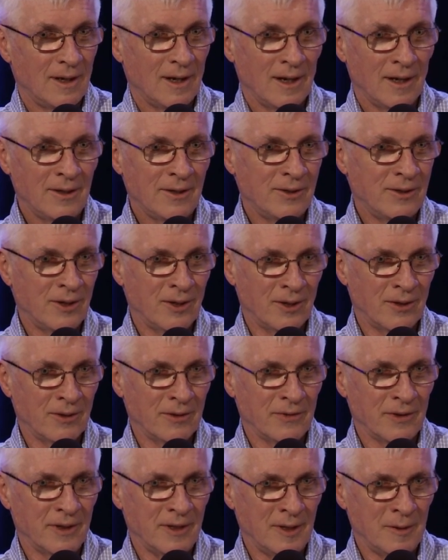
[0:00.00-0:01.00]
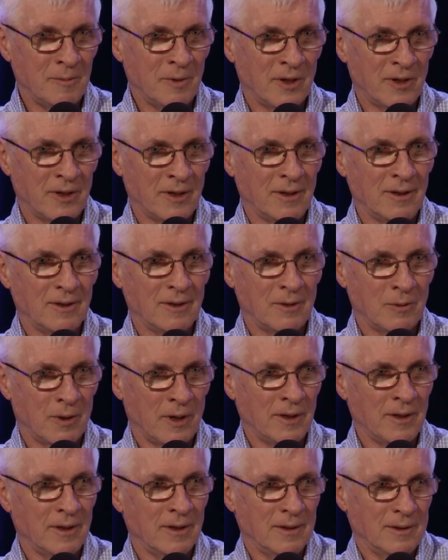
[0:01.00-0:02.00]
I don't know if anybody
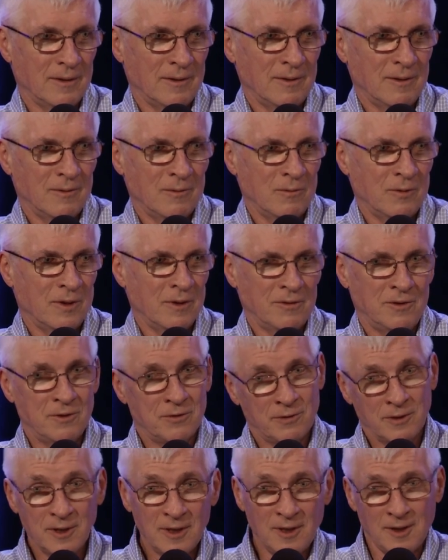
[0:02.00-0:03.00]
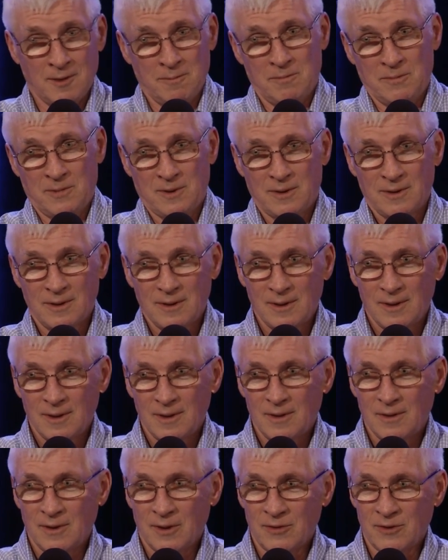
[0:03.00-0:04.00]
quite would have dreamed
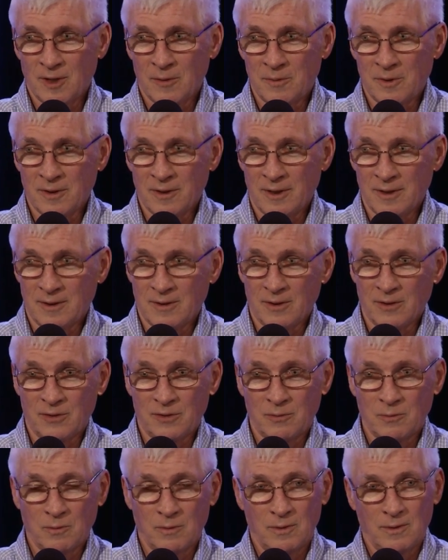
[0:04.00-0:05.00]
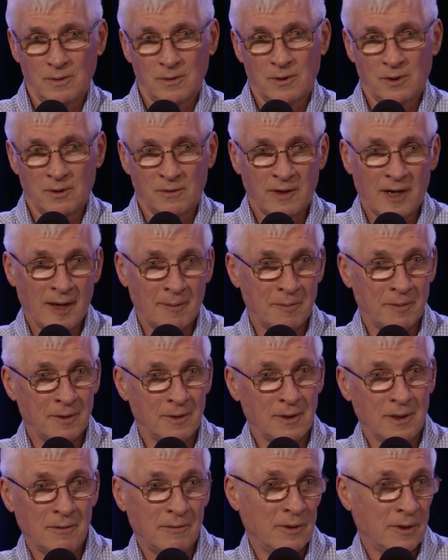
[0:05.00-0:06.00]
that something like this could have
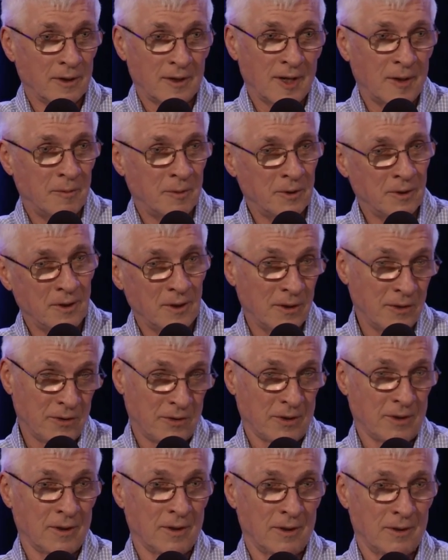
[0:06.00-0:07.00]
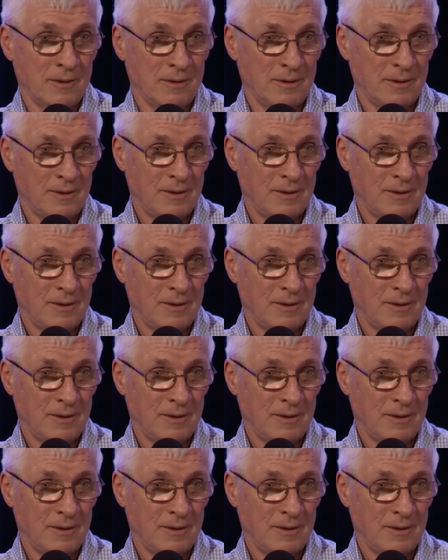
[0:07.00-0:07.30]
happened even a couple of years ago.